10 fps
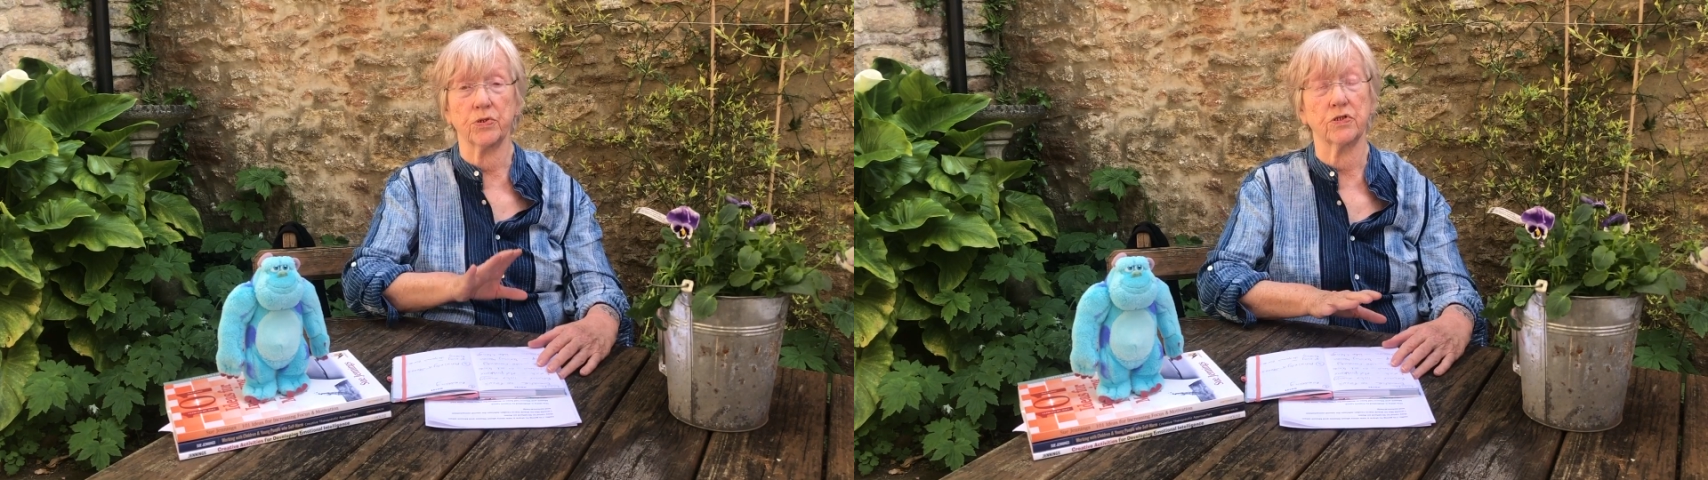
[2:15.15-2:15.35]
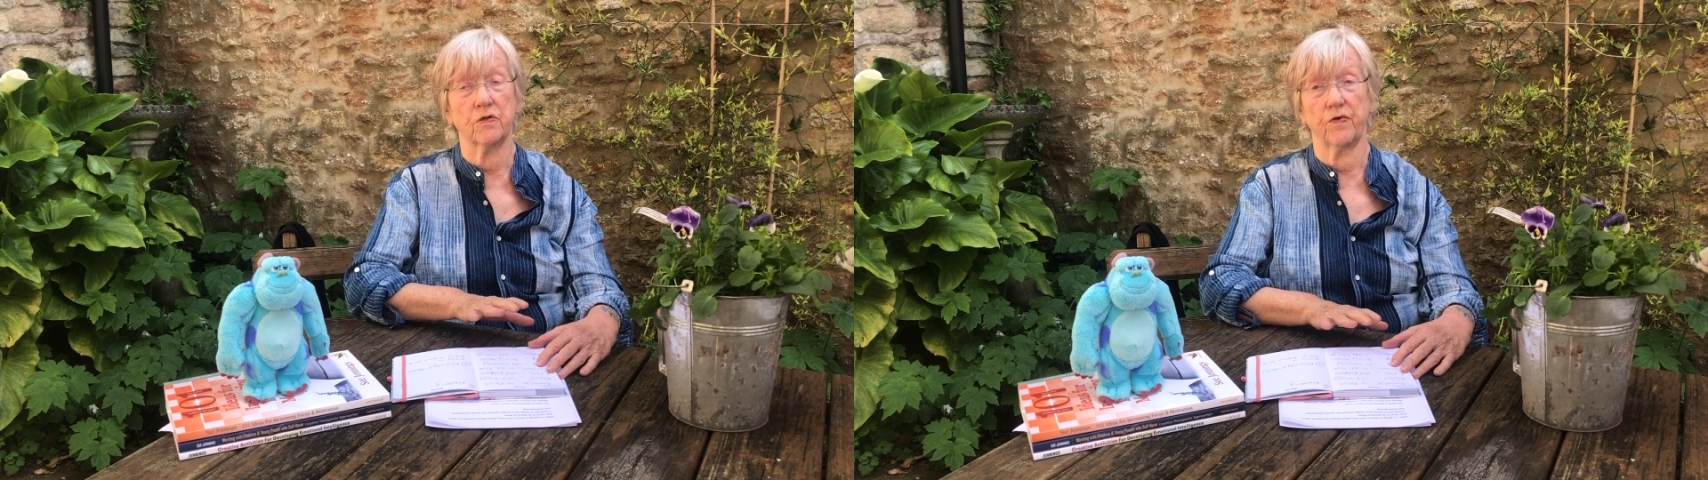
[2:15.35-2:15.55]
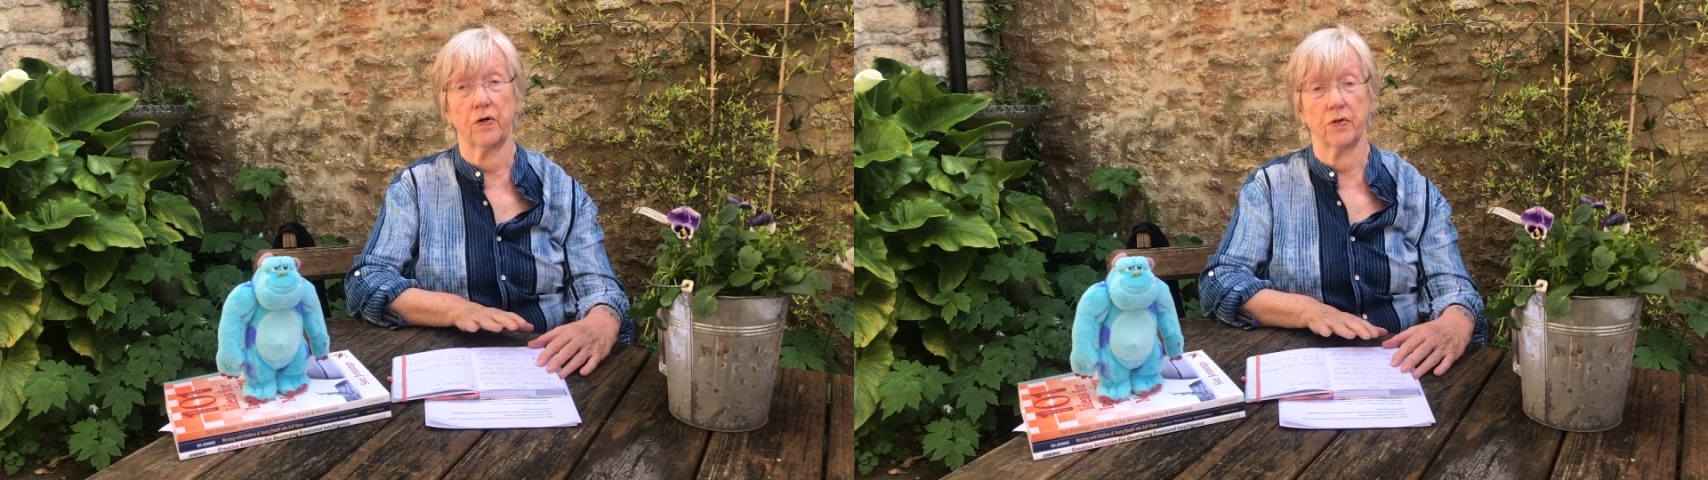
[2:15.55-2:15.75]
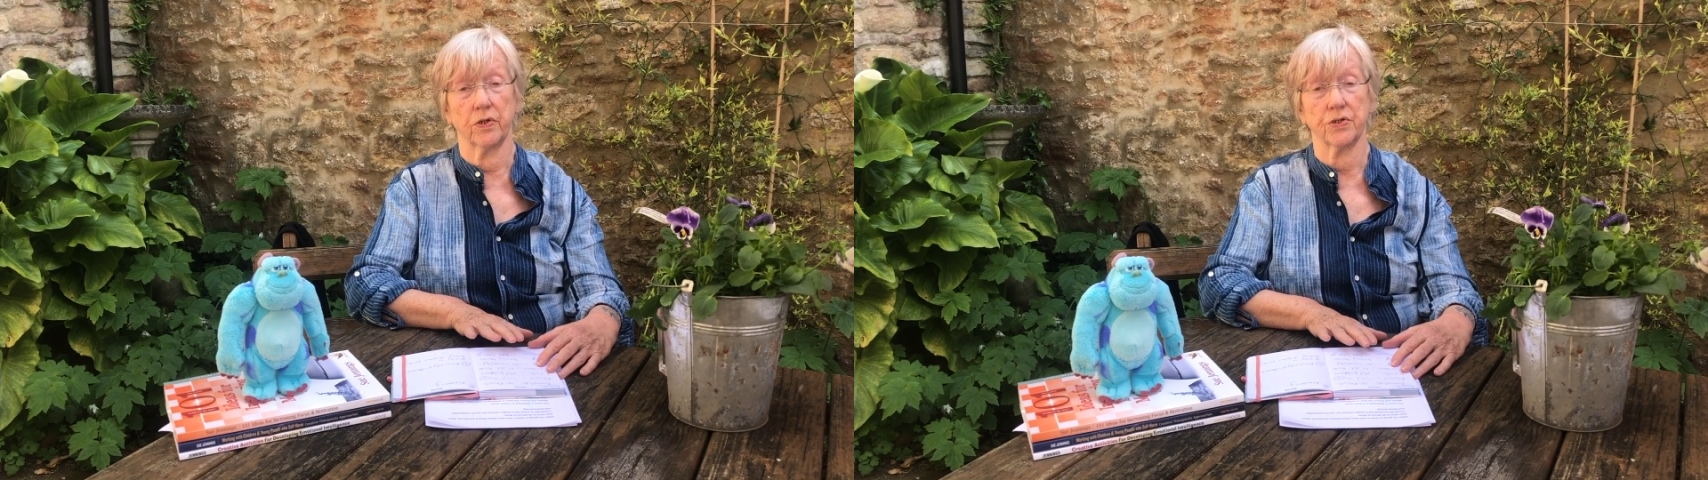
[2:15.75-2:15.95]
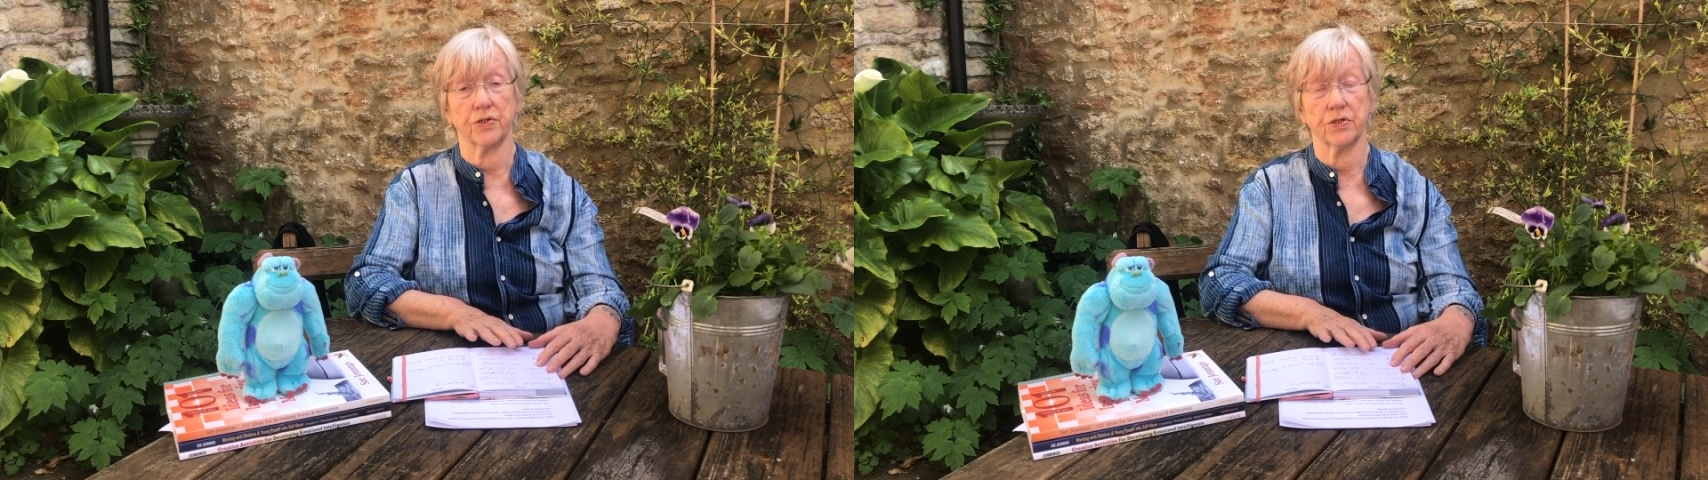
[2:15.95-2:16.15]
us to
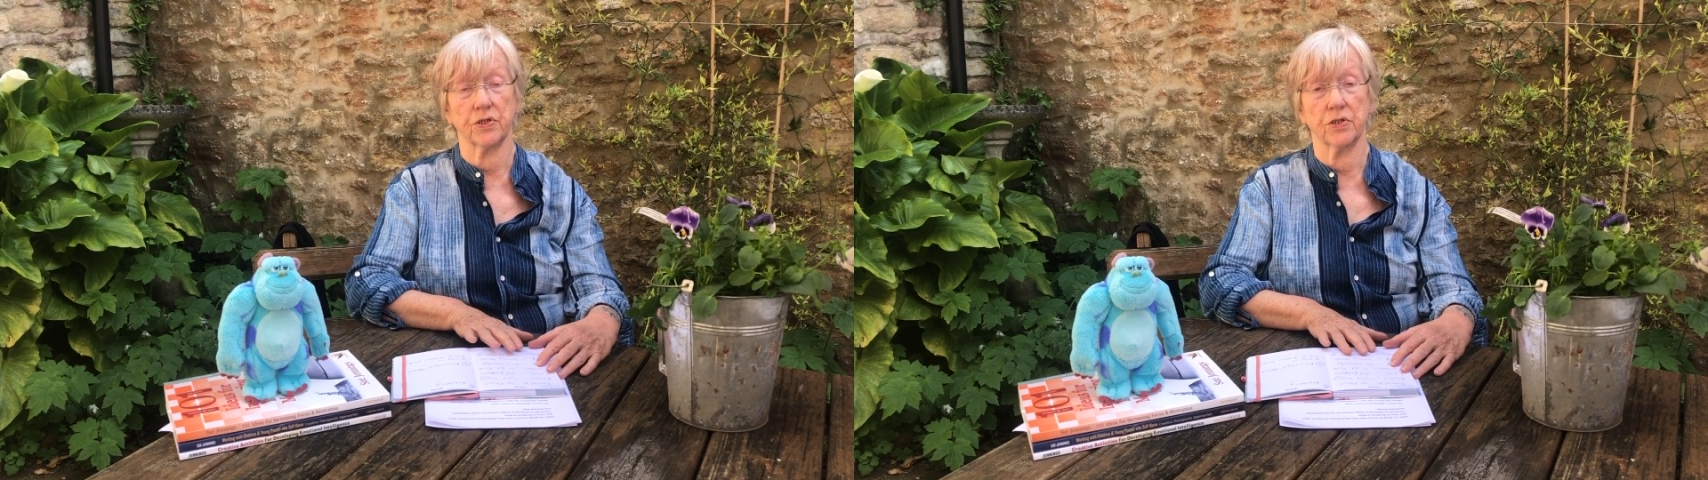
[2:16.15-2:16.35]
focus,